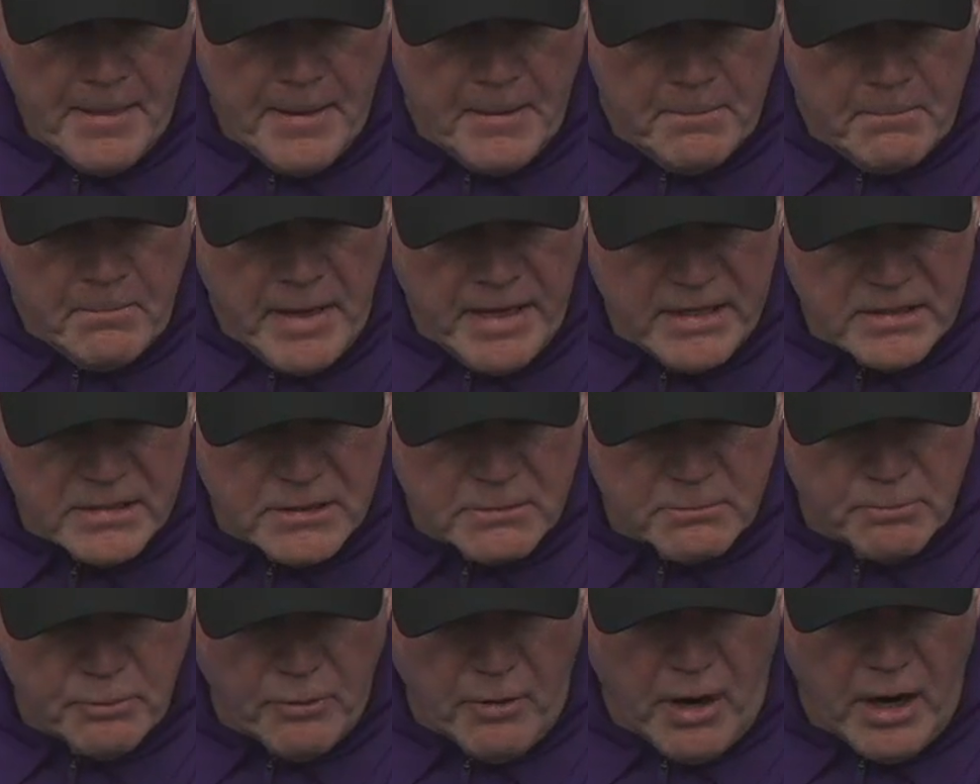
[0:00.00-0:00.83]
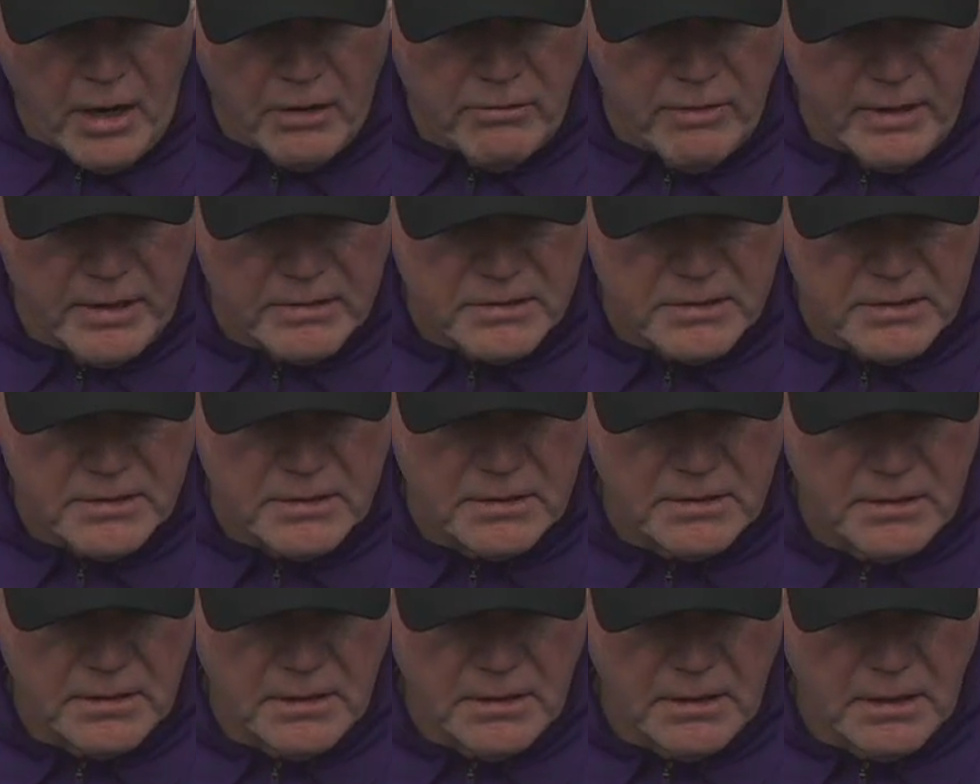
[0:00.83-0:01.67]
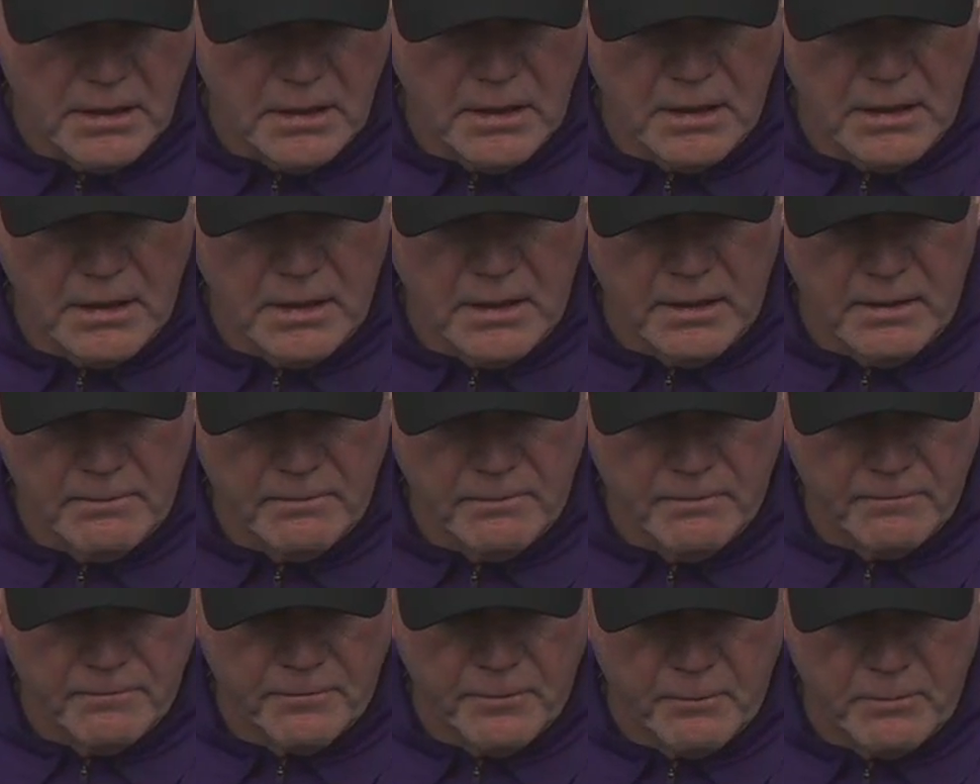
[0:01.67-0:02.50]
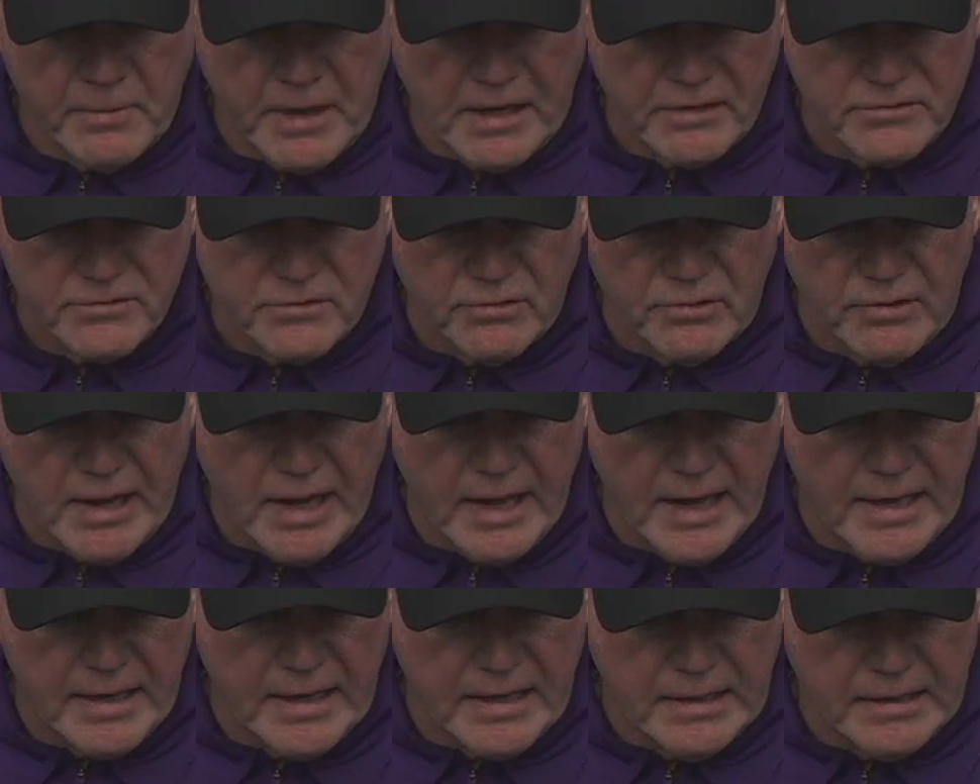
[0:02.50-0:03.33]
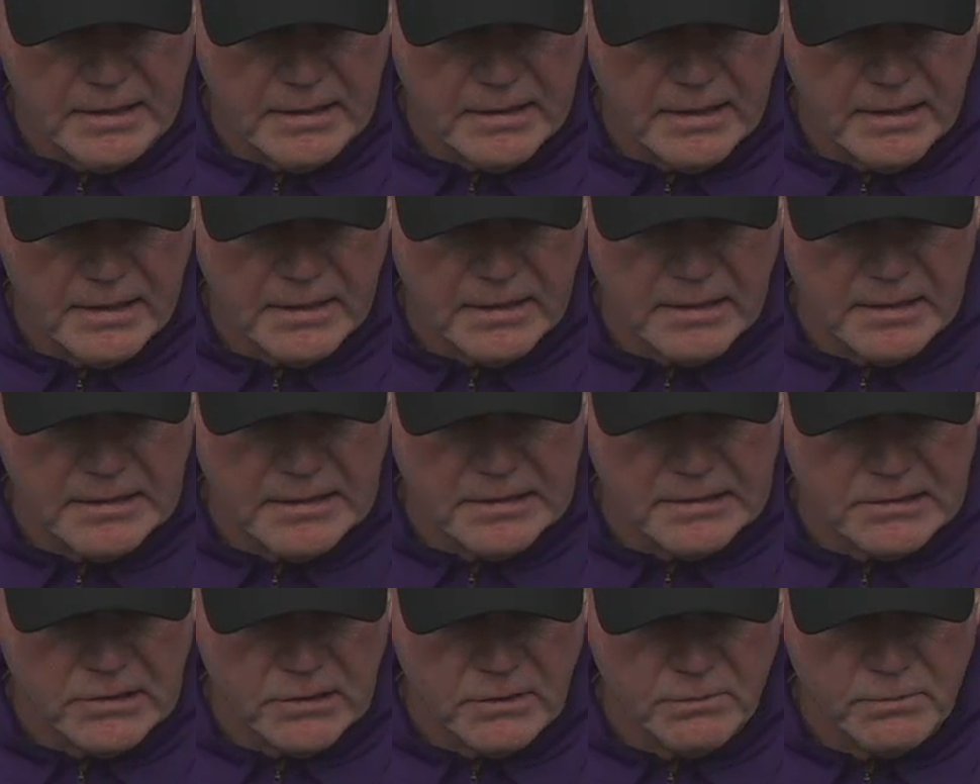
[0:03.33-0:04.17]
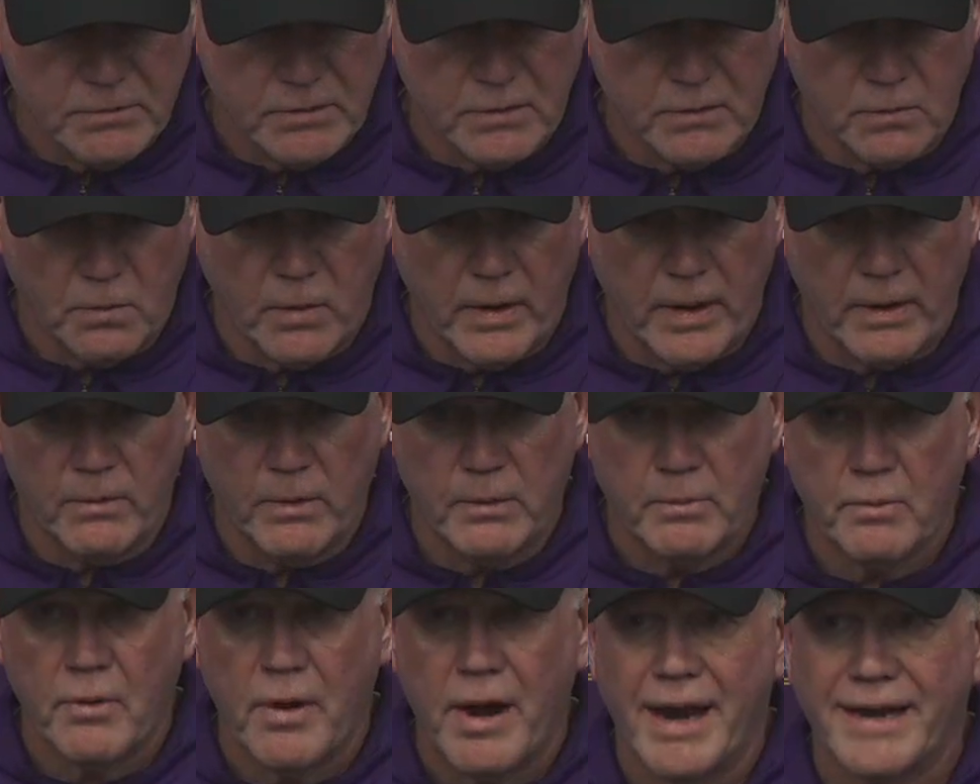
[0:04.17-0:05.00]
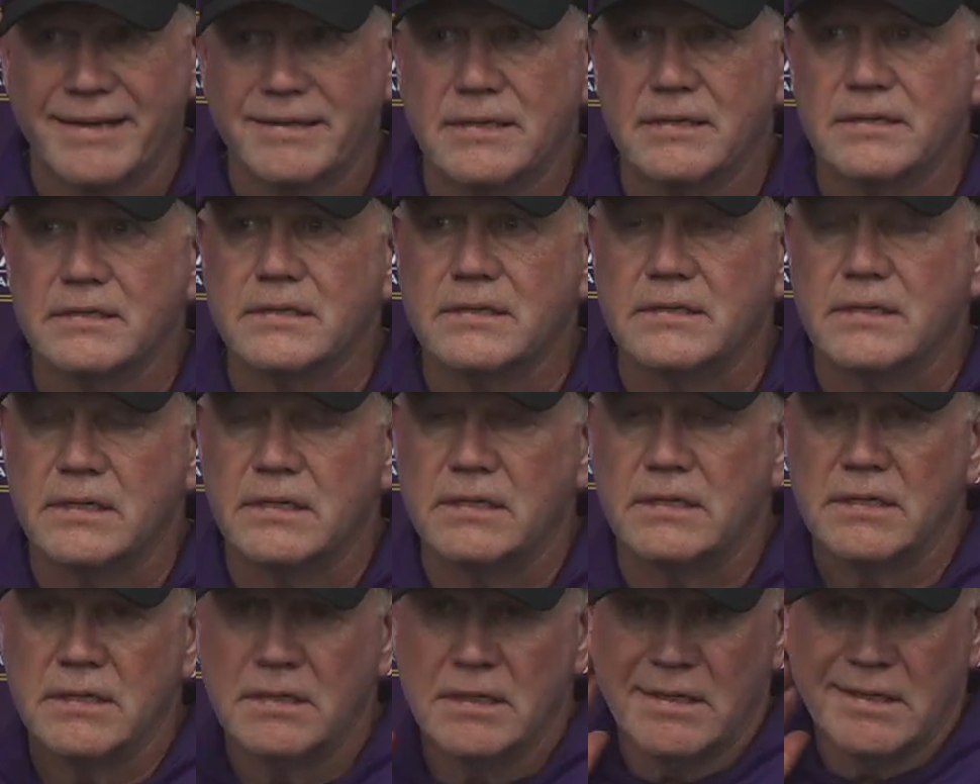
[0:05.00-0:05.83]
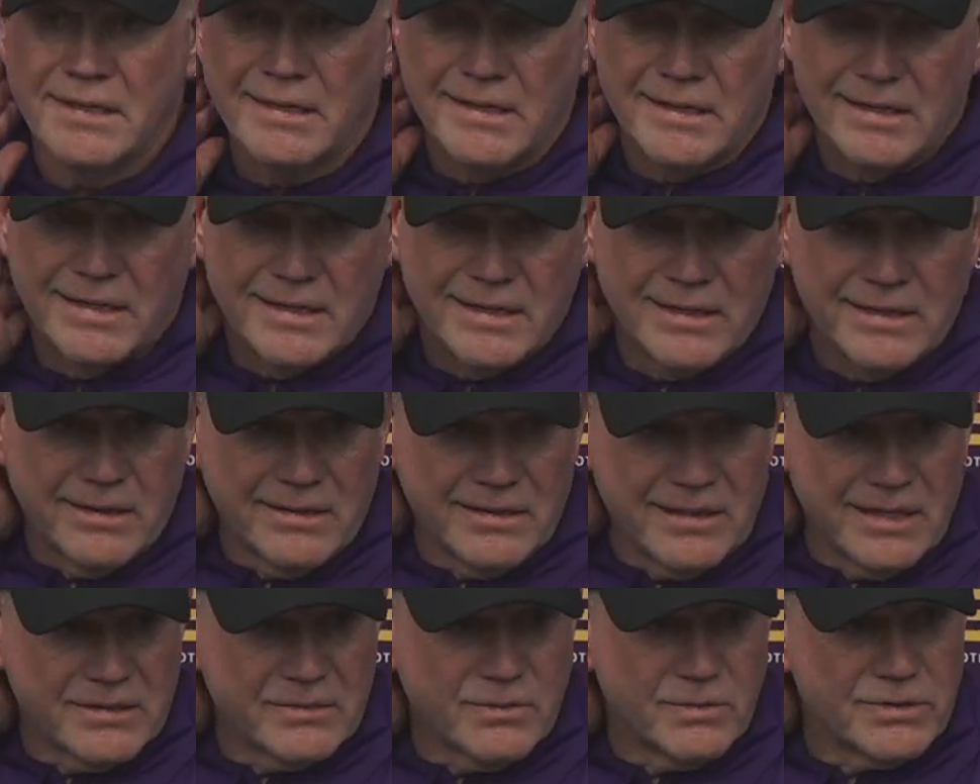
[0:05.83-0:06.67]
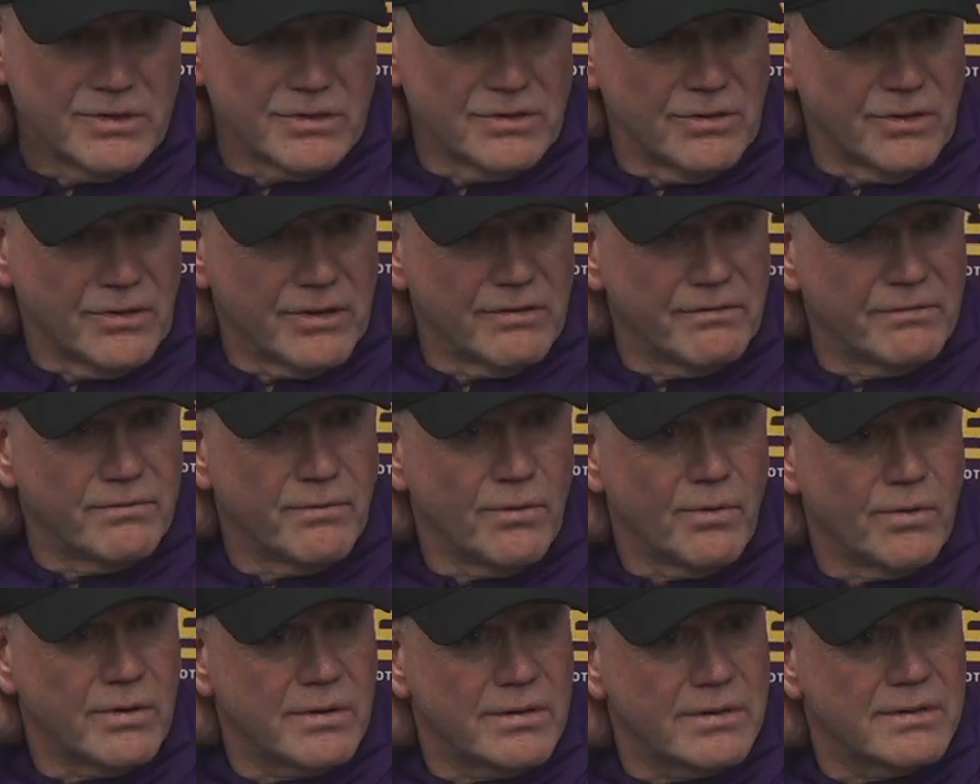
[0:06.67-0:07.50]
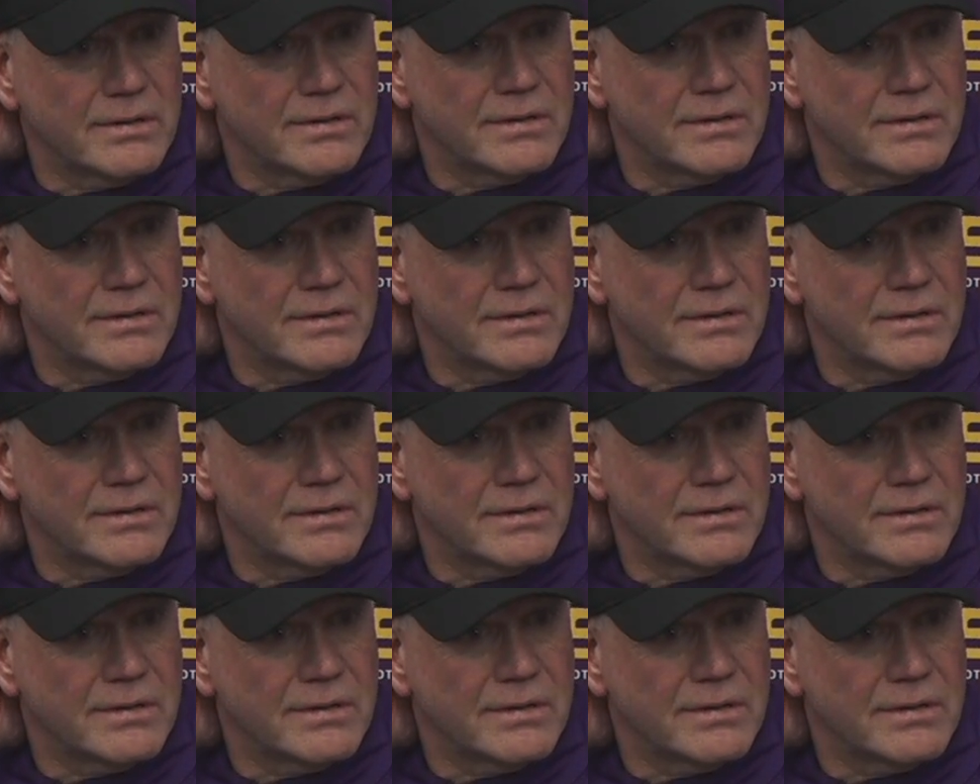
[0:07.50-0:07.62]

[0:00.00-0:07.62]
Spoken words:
made some progress from yesterday in terms of the way we practiced, and that's what you're looking for.